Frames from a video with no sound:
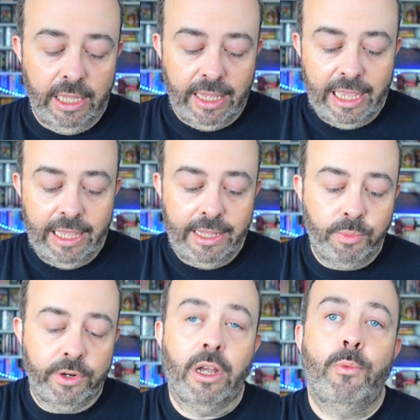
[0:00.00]
And
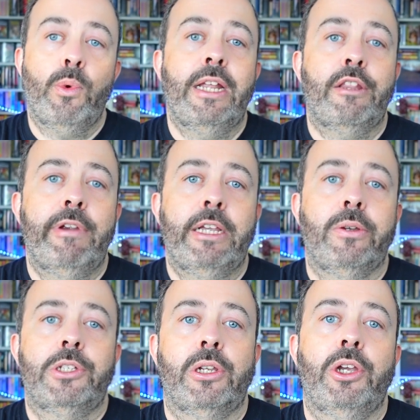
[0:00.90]
we've got one other
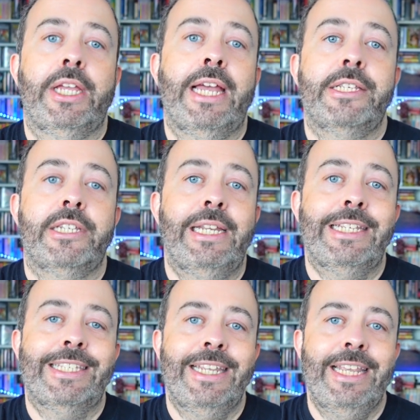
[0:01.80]
record to look at, so
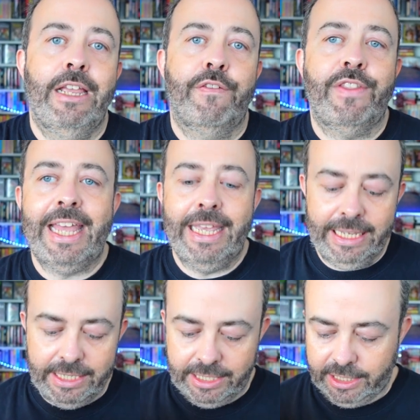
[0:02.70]
let's see if that
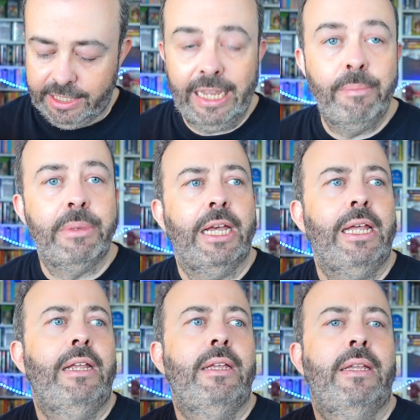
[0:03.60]
is the same
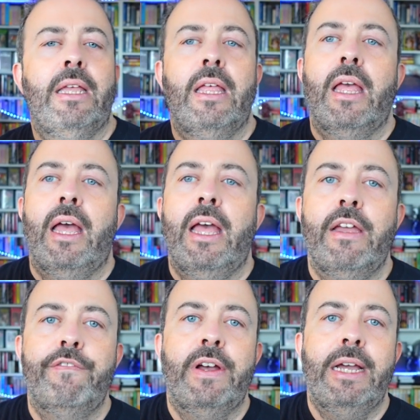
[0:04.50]
color
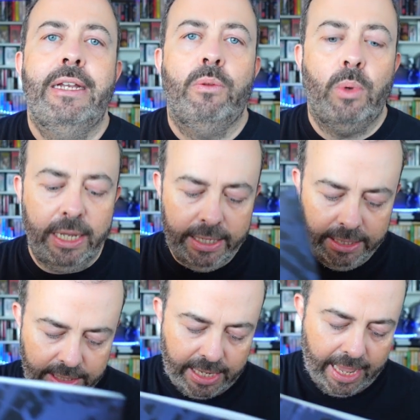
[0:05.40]
vinyl
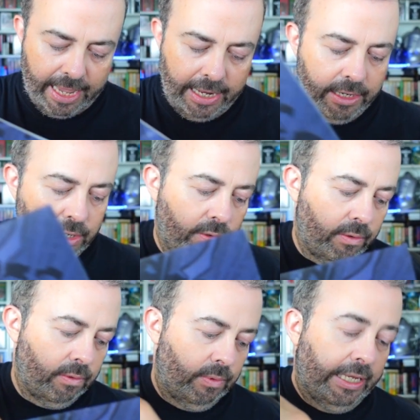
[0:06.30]
wise and
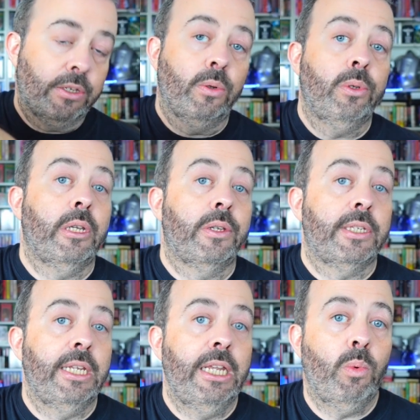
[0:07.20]
let's also
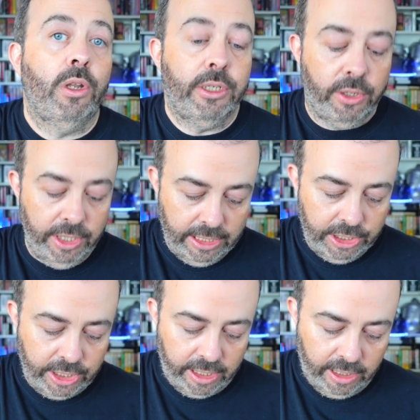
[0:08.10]
see what's on the
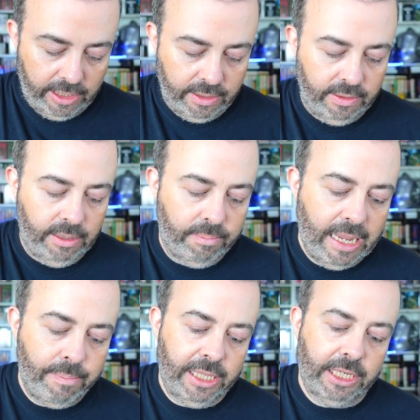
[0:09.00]
insert. It
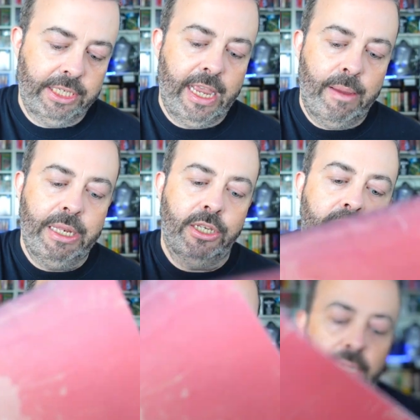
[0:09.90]
might be the same
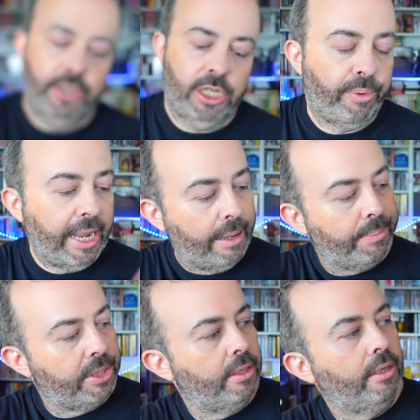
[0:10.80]
insert picture,
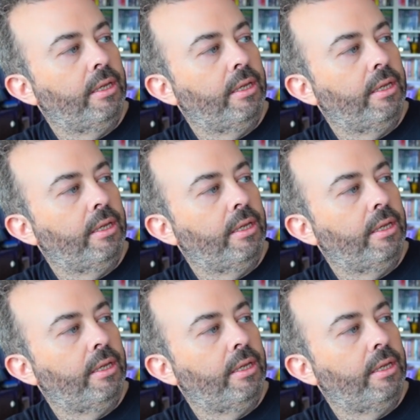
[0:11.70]
perhaps.